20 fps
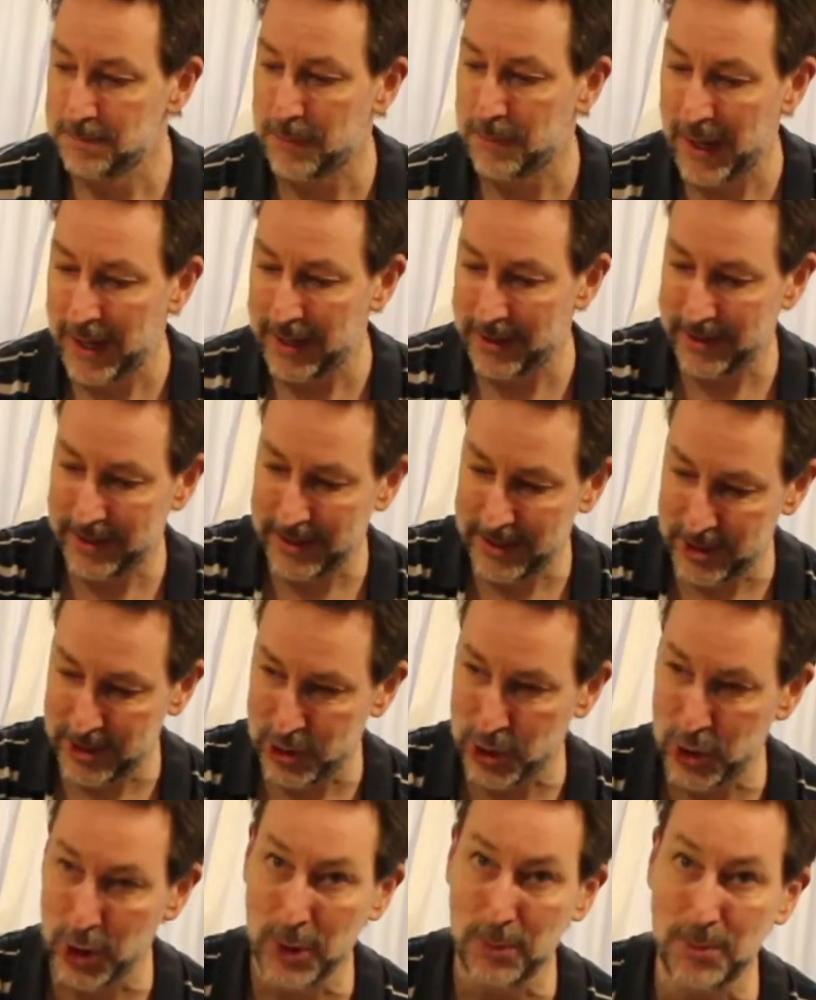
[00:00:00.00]
But in
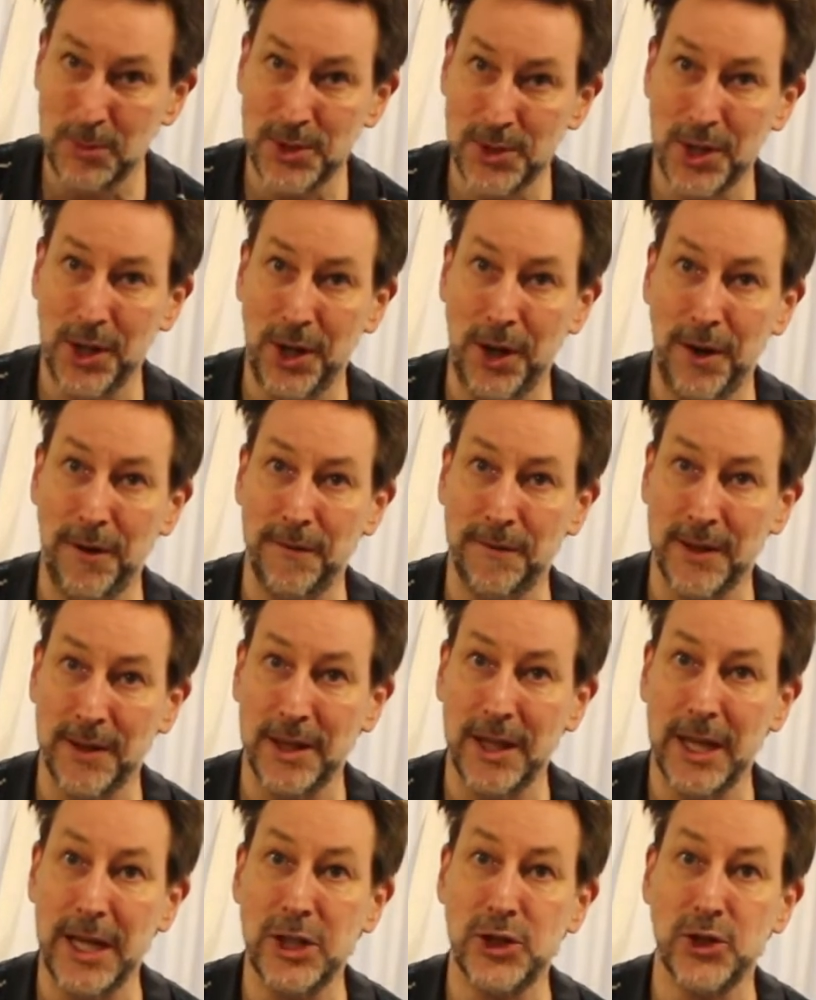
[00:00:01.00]
terms of
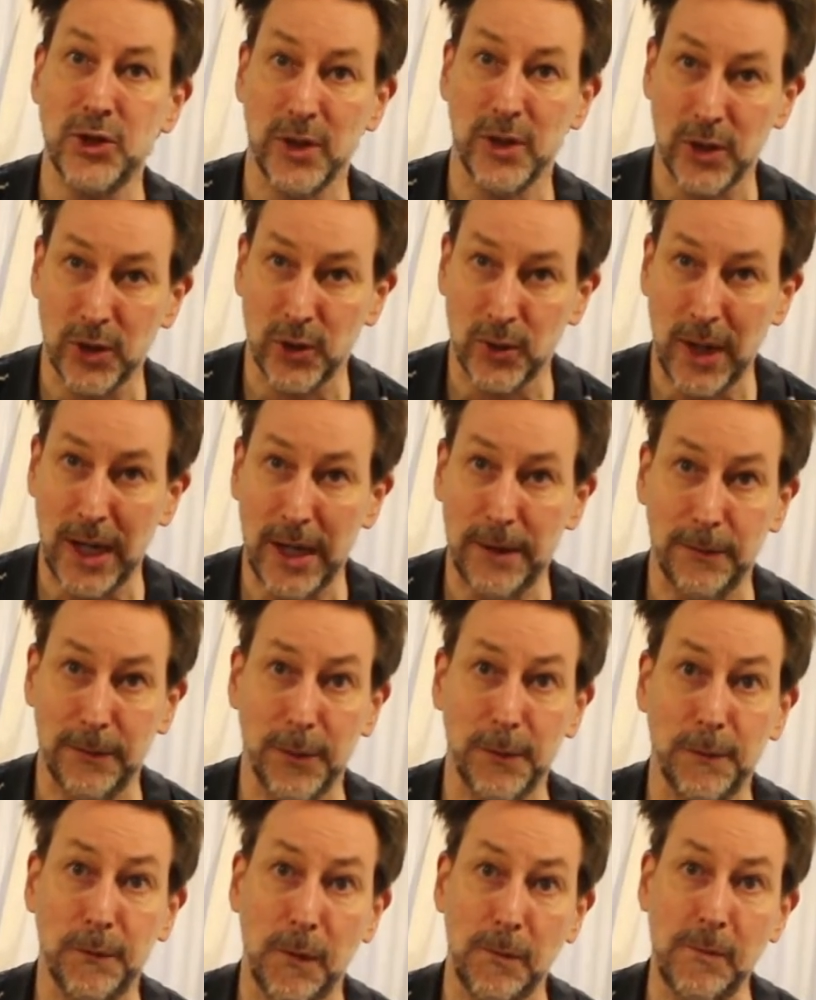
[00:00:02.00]
the laser
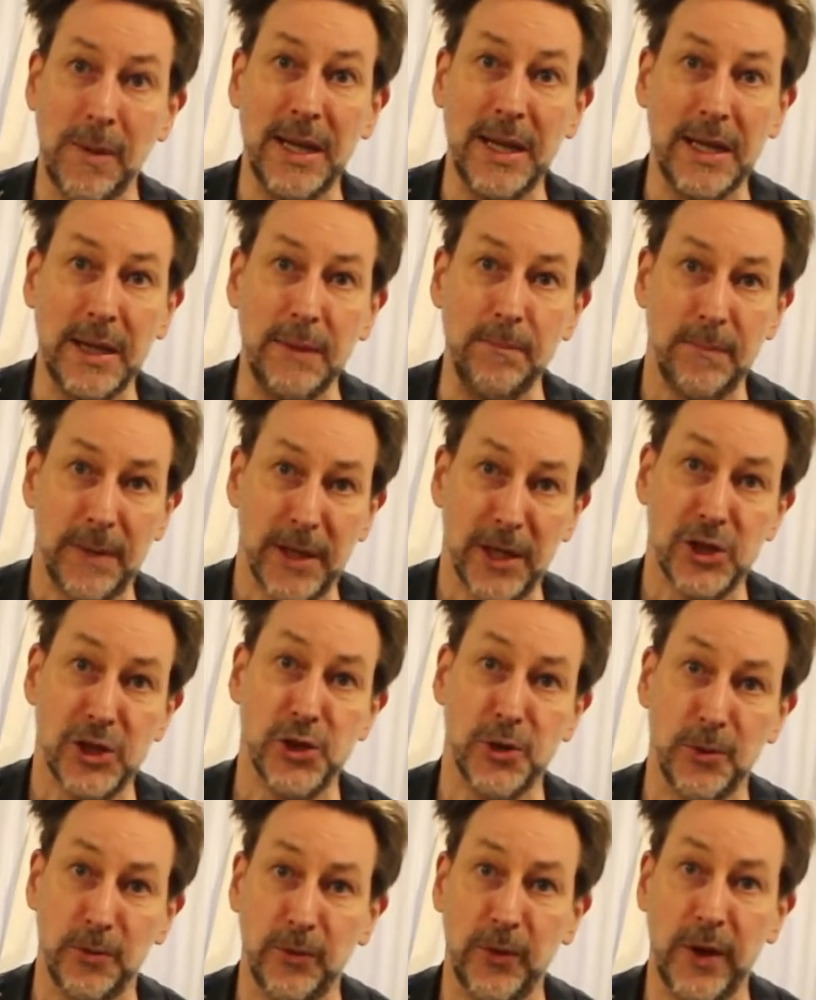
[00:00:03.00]
engraver for making
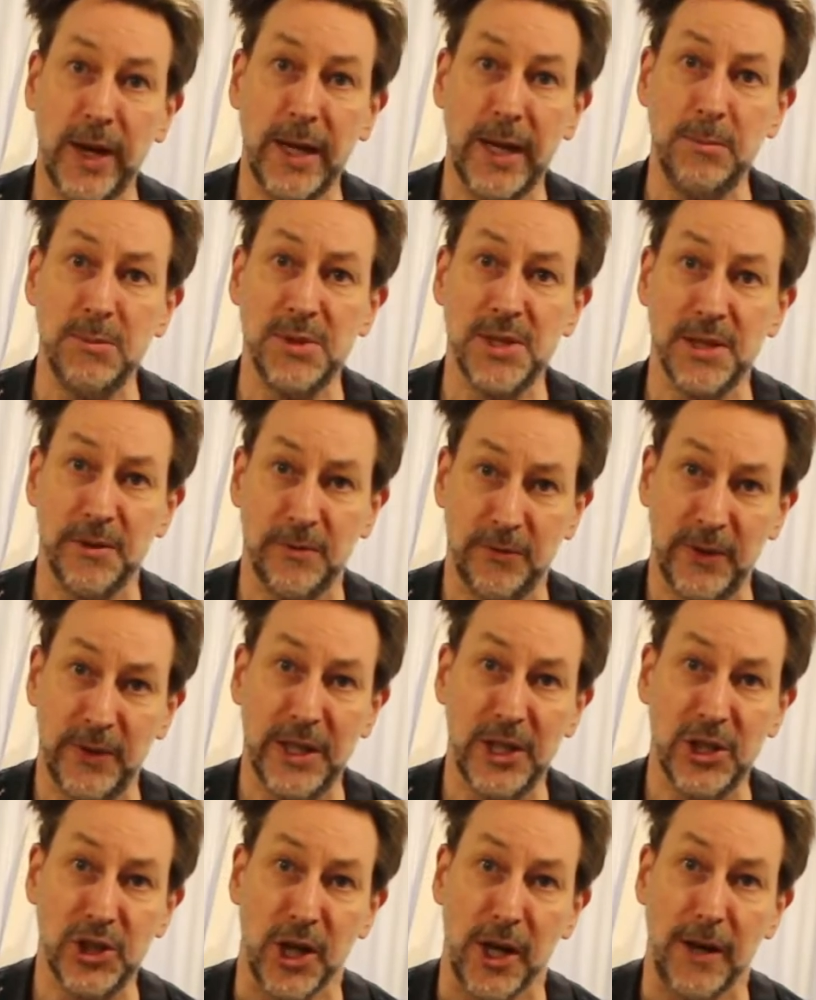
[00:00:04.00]
picture frames to
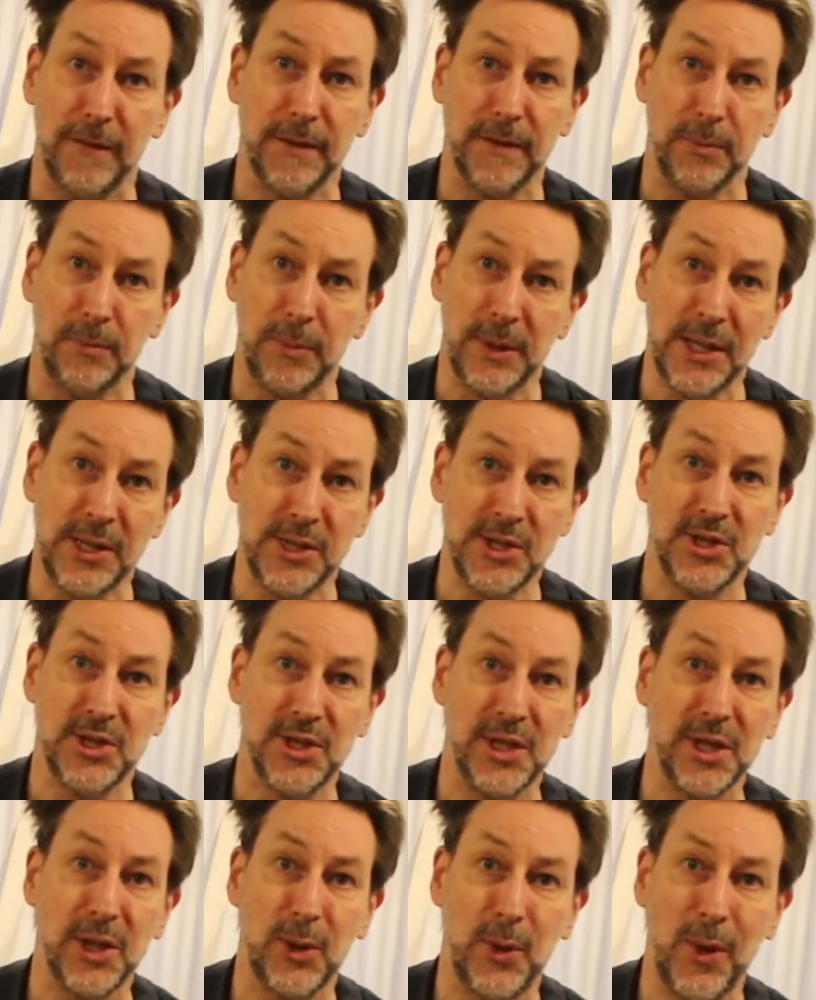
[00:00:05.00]
finish off the
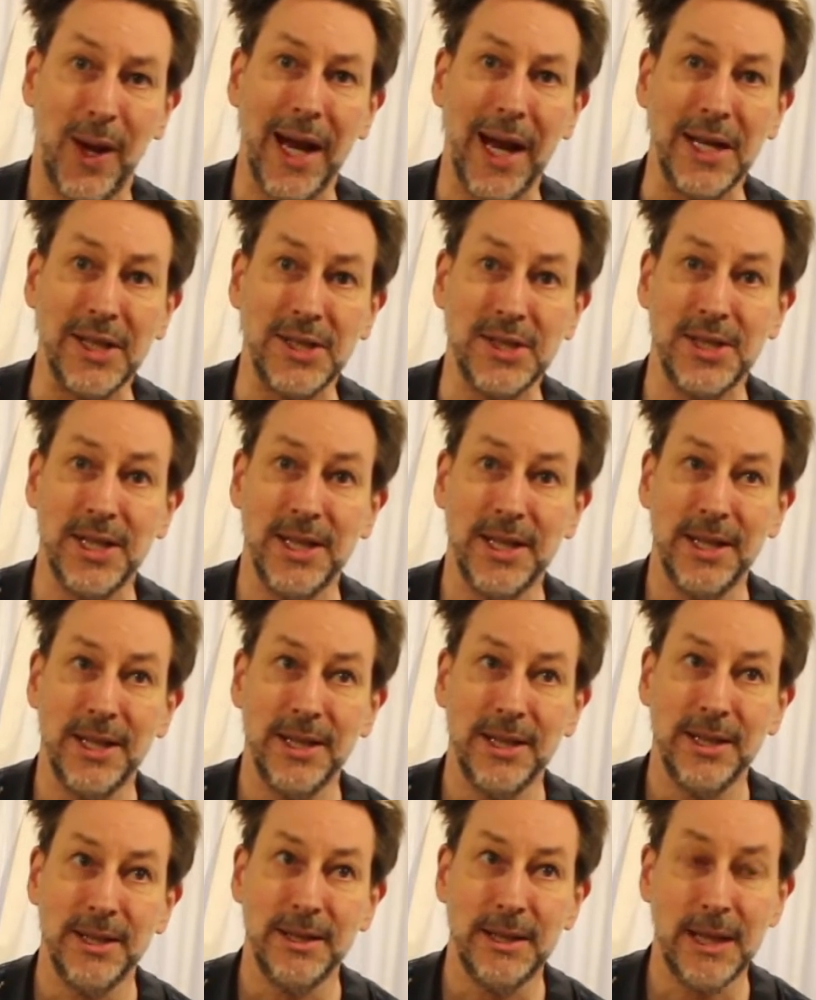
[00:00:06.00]
pieces it creates,
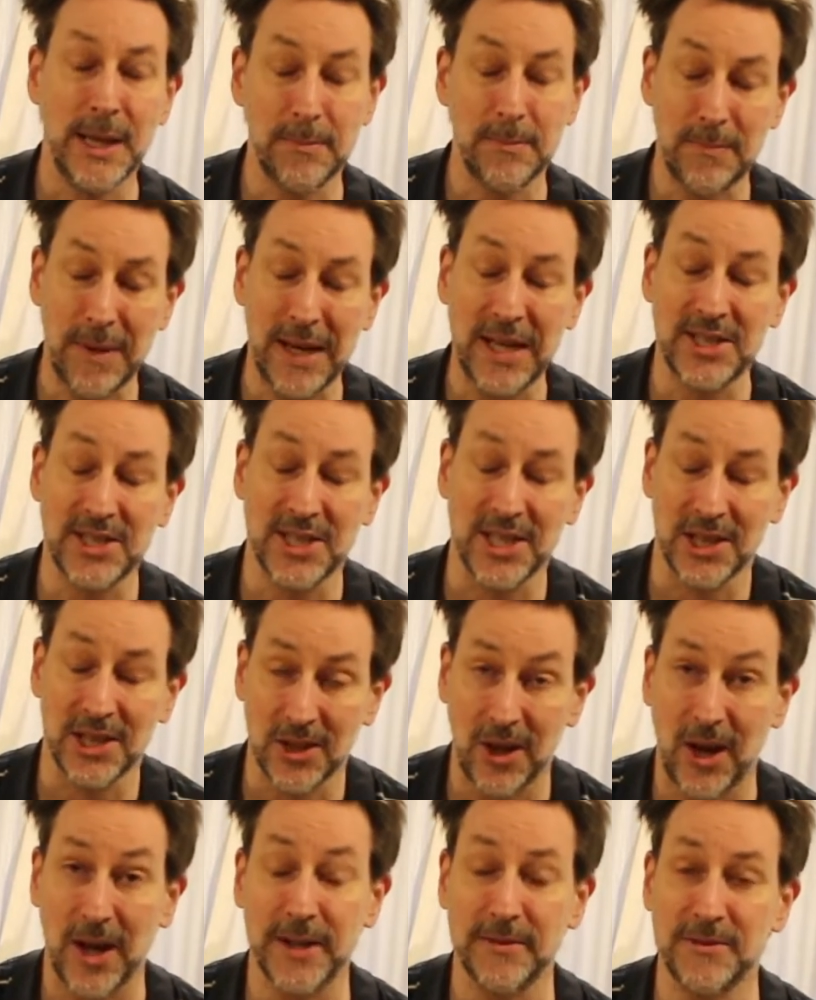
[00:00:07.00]
it makes a
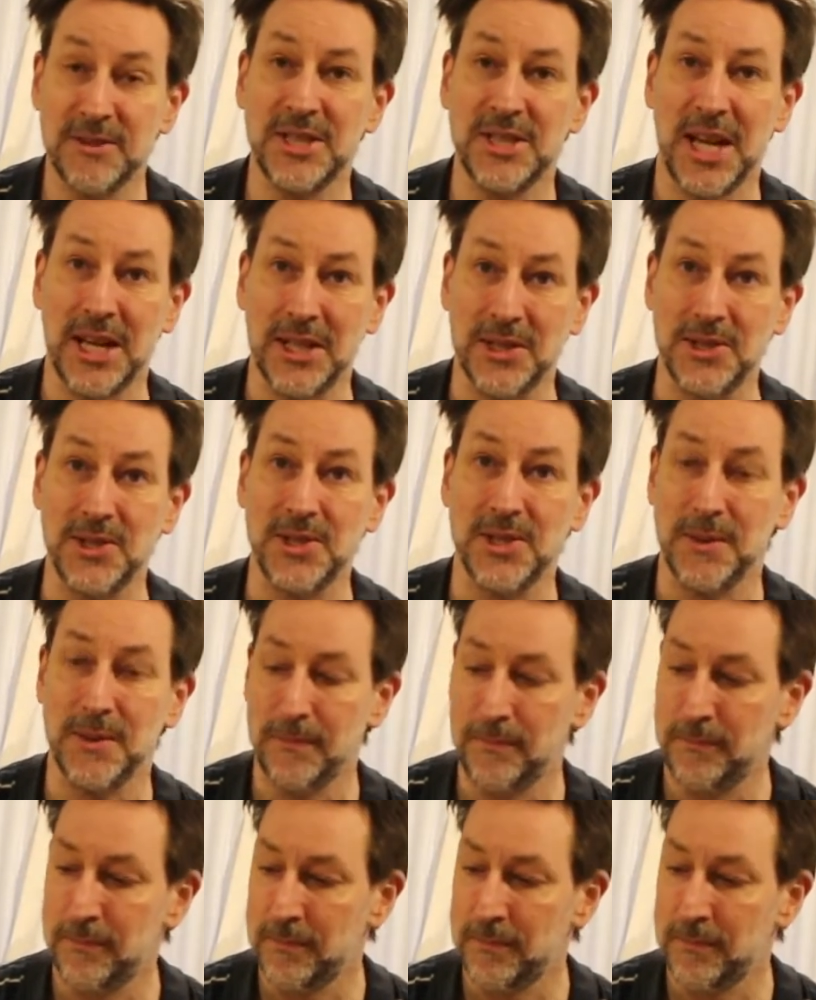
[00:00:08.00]
lot of sense.